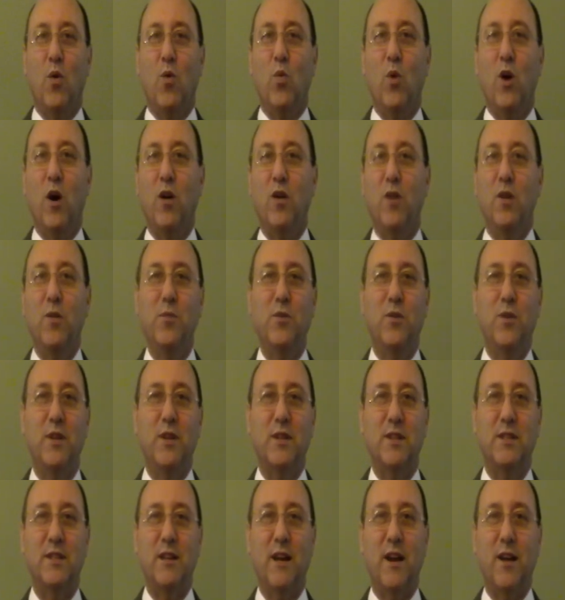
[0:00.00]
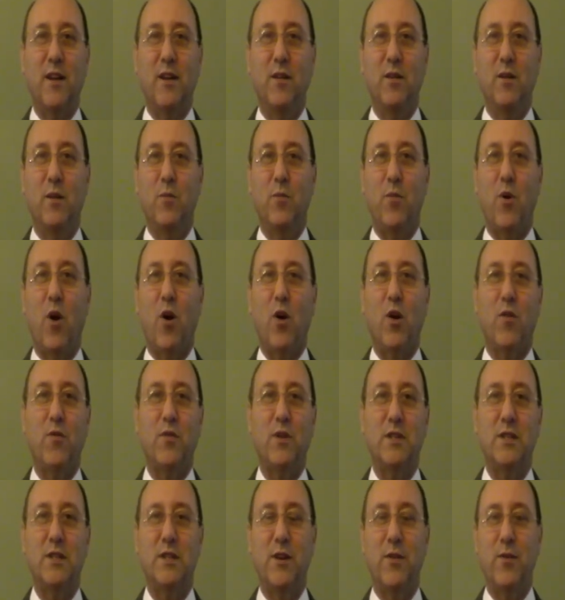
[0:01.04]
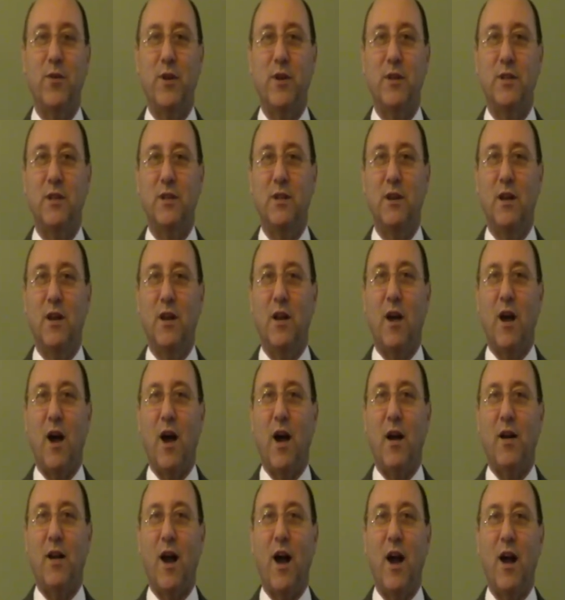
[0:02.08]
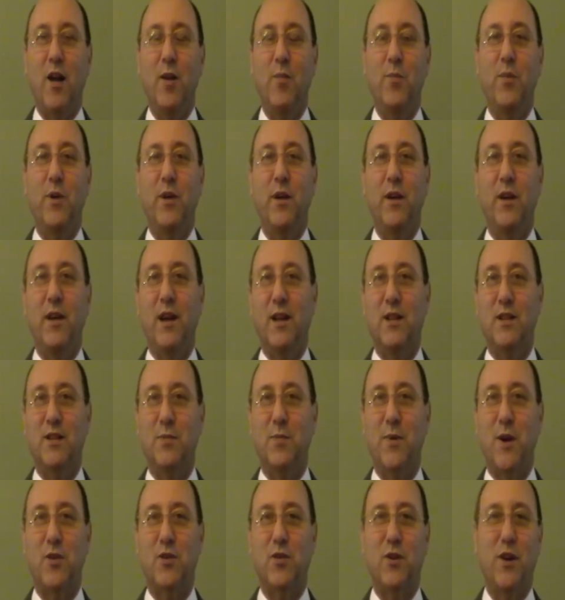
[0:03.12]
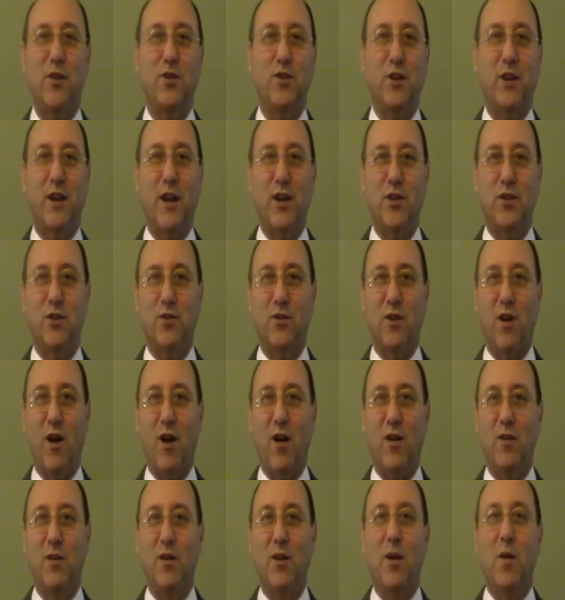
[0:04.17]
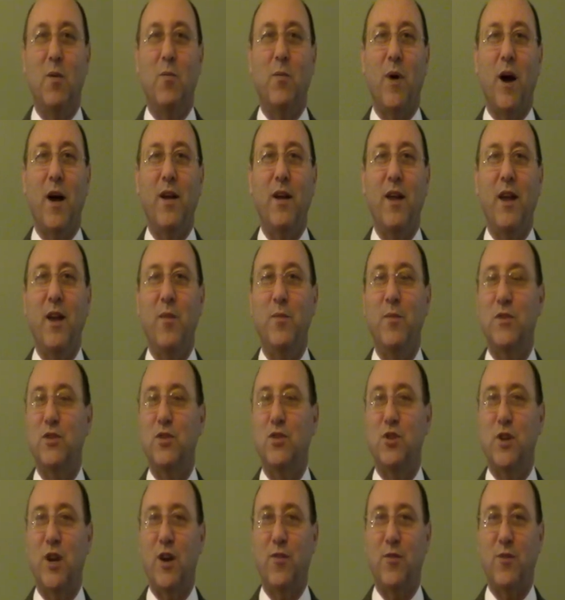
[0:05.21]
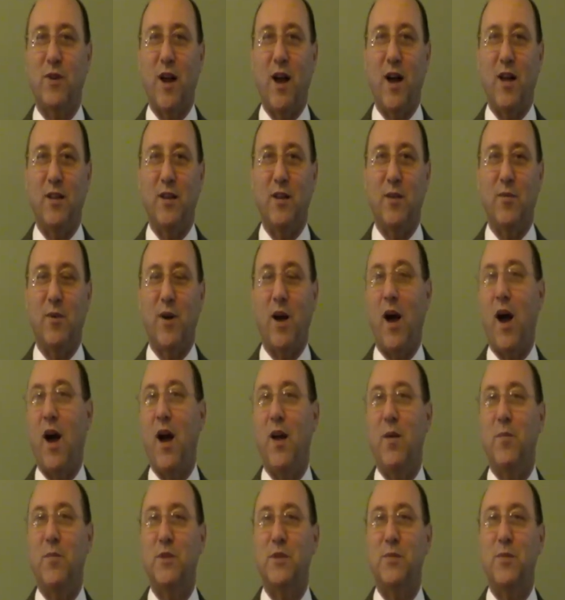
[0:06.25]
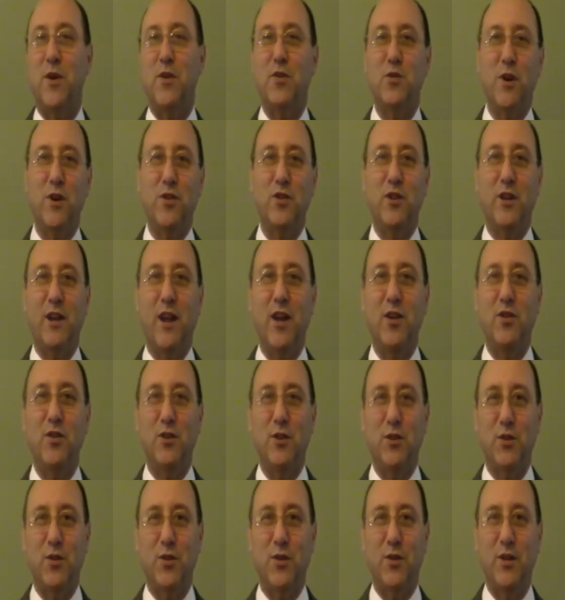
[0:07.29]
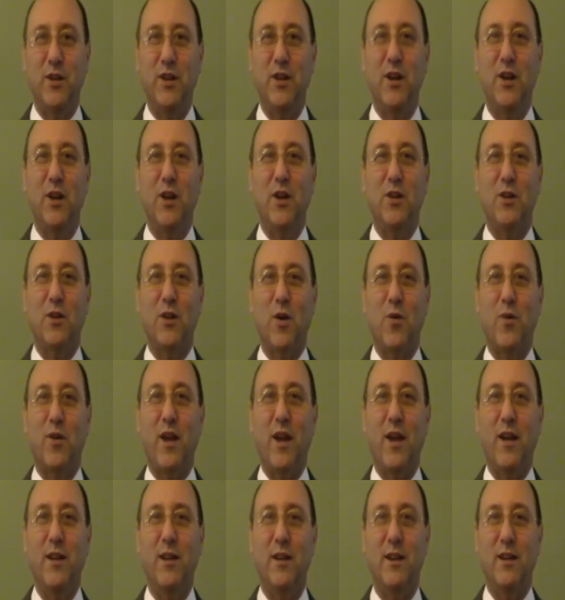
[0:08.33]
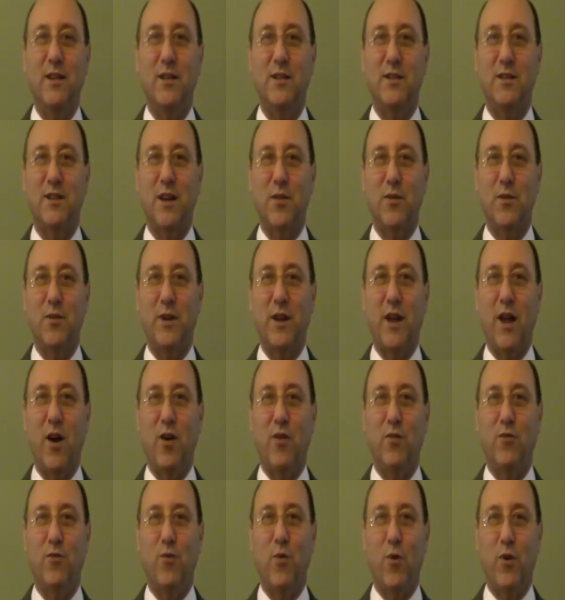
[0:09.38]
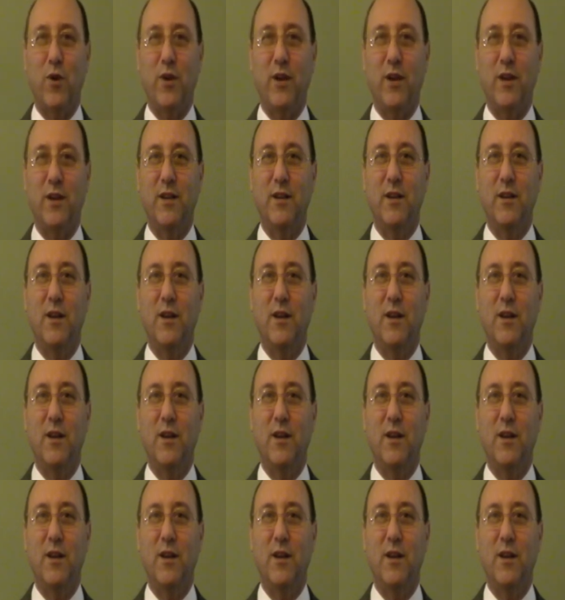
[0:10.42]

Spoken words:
Welcome to the second part of a series on IEP and special education law. My name is Jeff Gottlieb. I am a special education attorney located in Southern California.